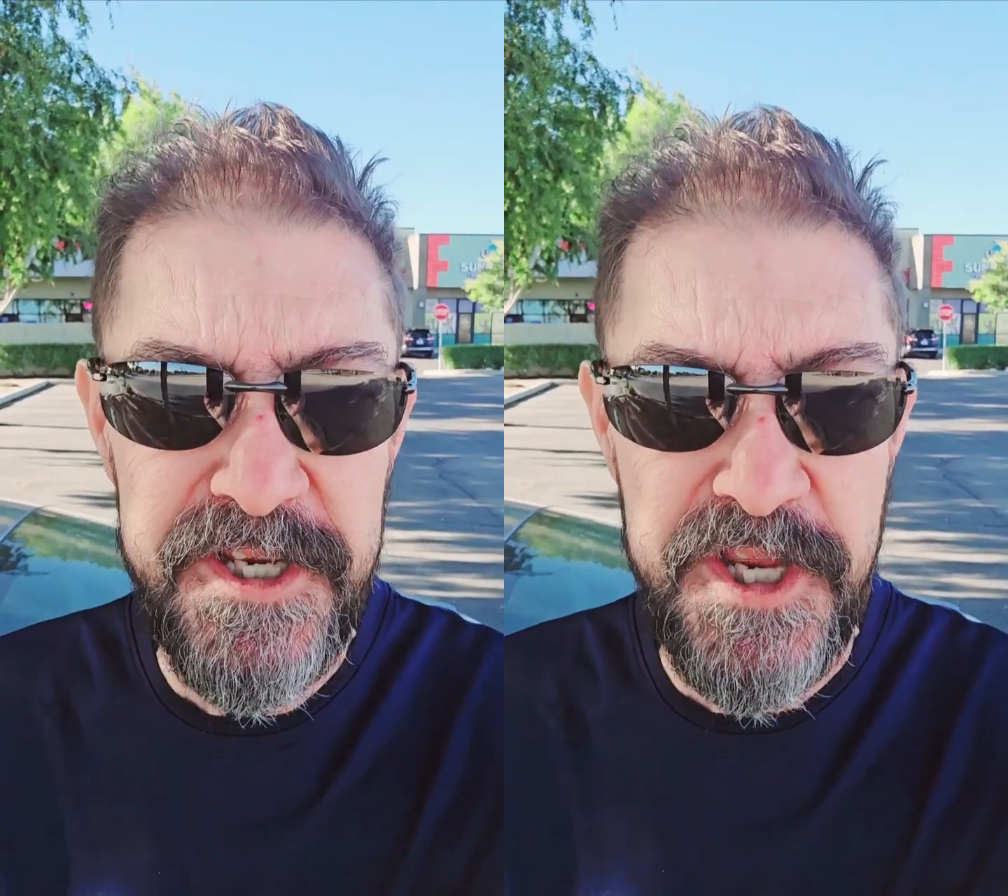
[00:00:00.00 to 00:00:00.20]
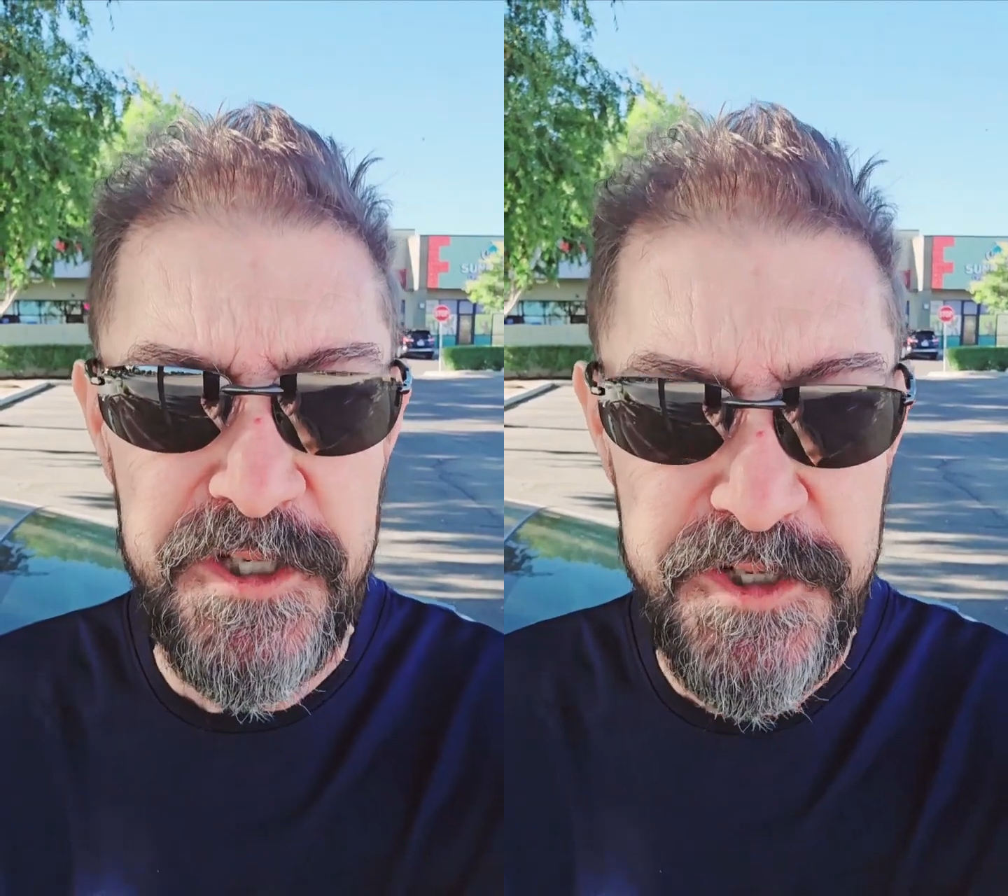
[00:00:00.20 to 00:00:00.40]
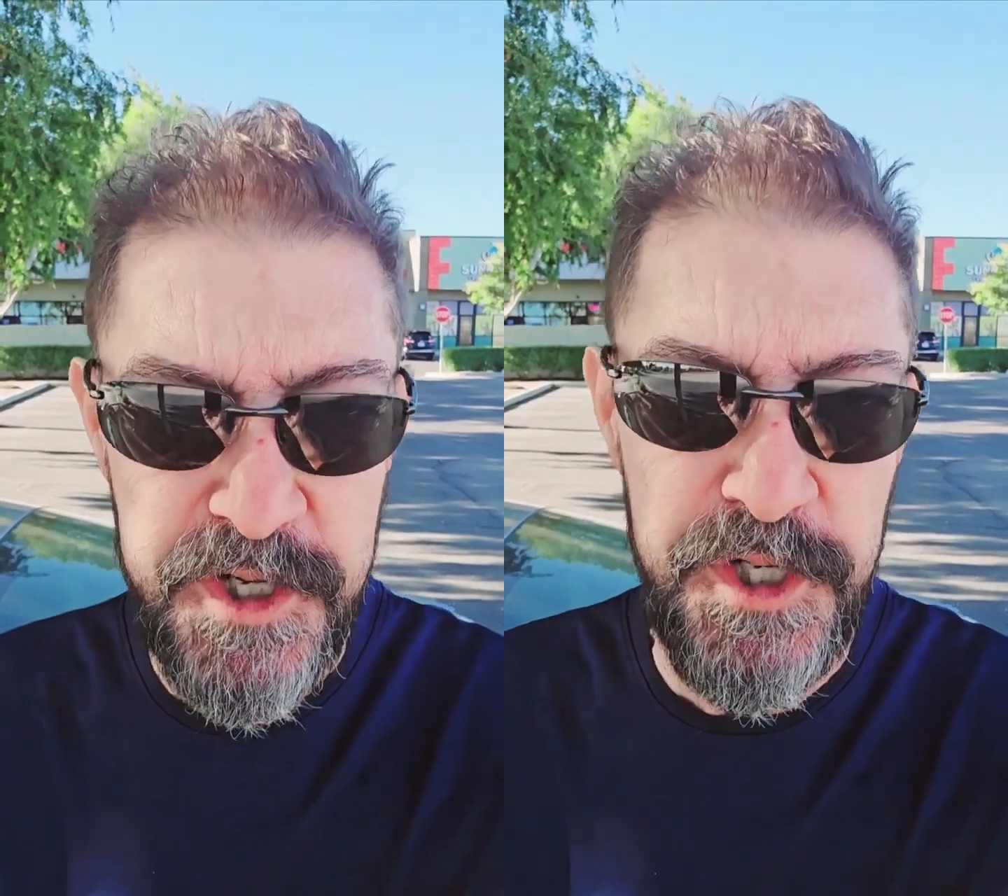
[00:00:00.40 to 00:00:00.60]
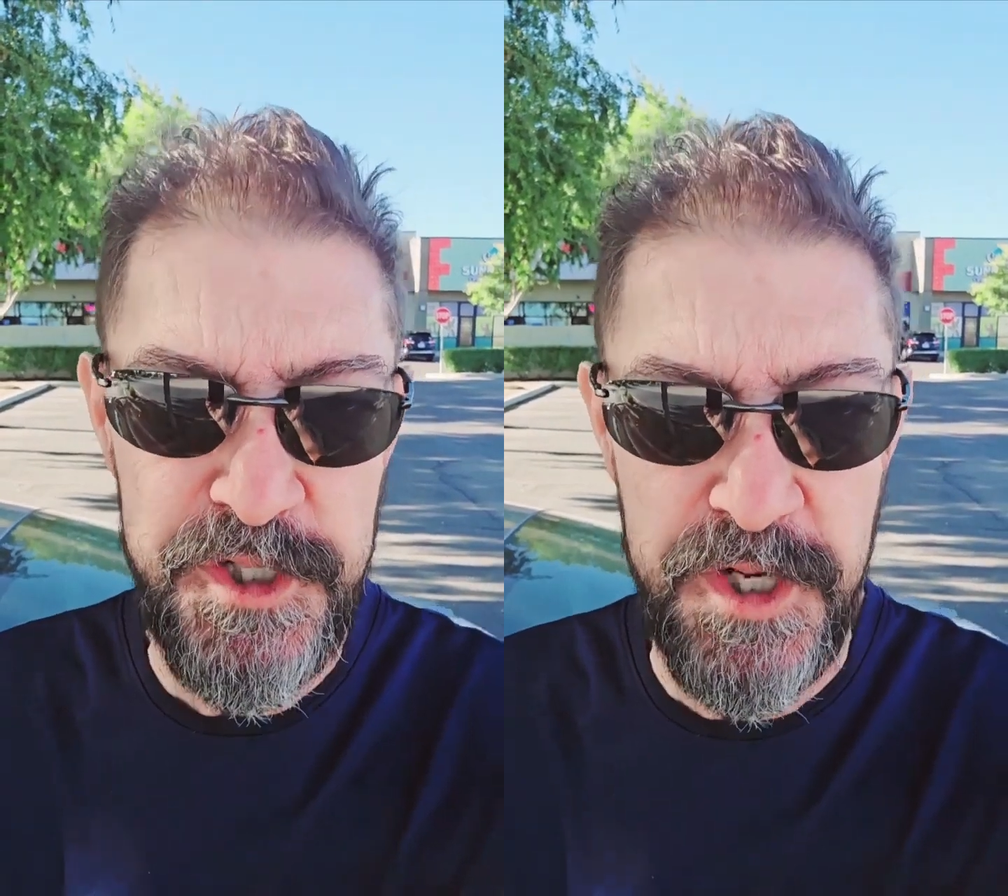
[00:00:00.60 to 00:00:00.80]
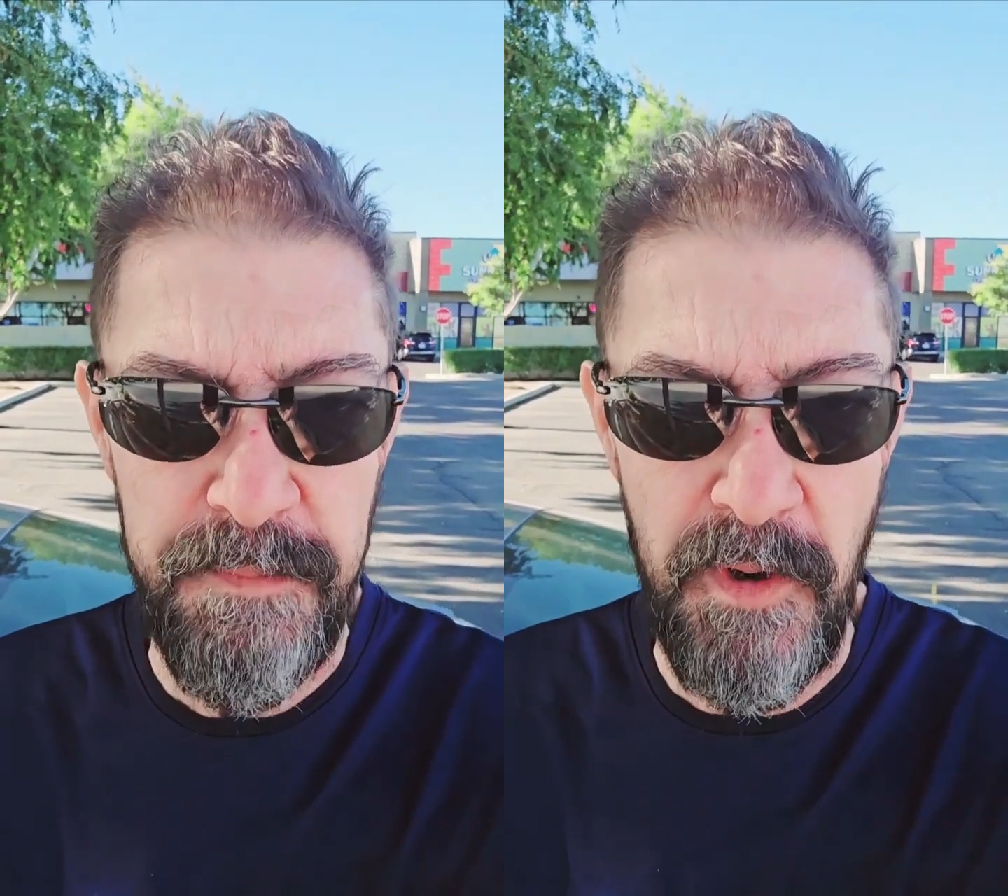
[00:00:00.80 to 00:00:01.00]
is
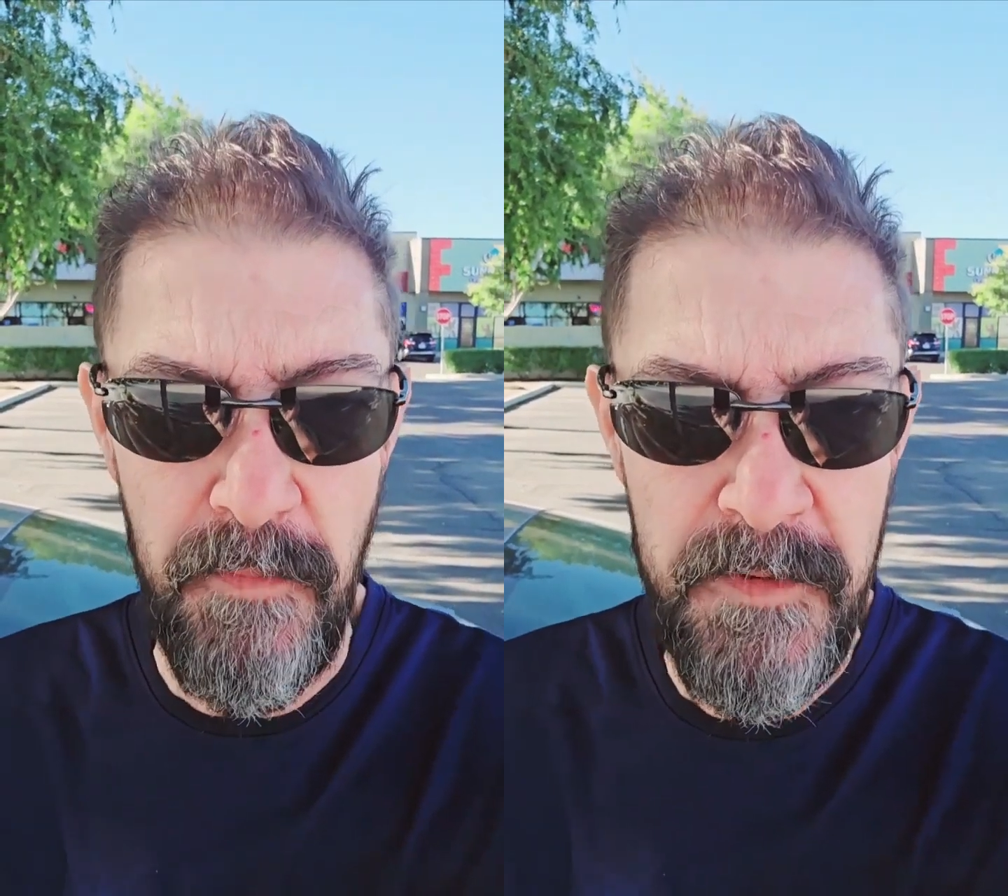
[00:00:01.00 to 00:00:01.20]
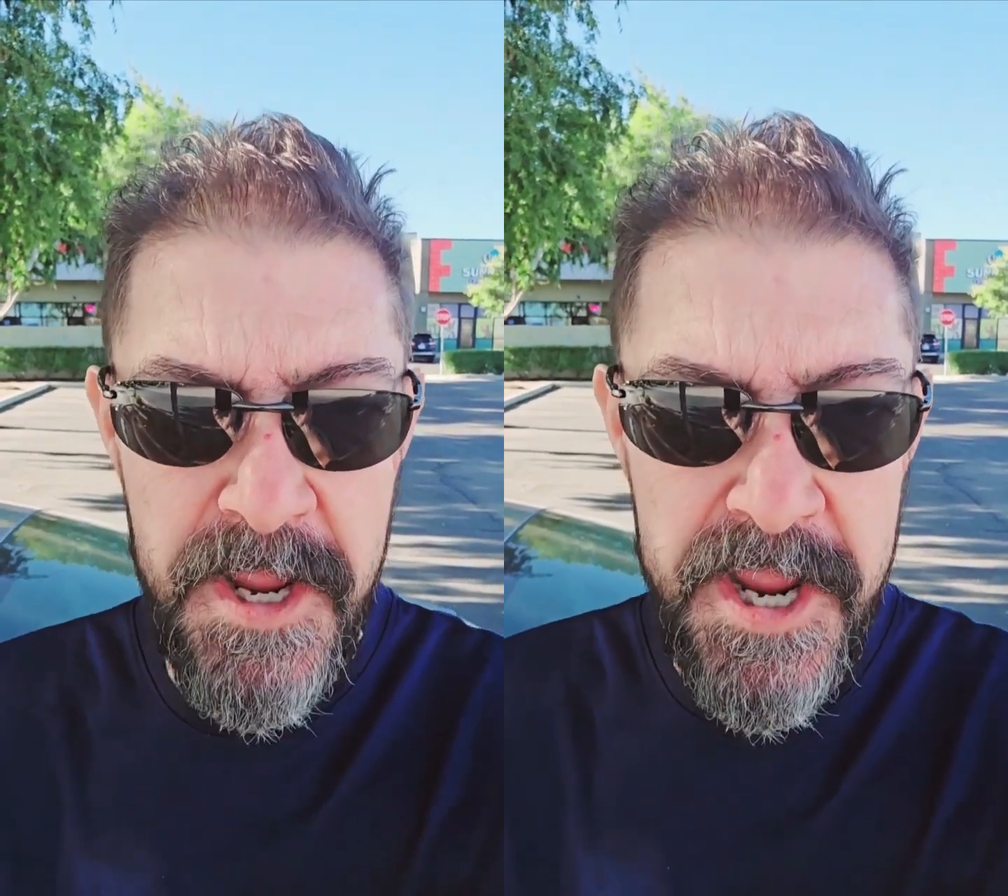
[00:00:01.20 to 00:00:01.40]
unsearchable.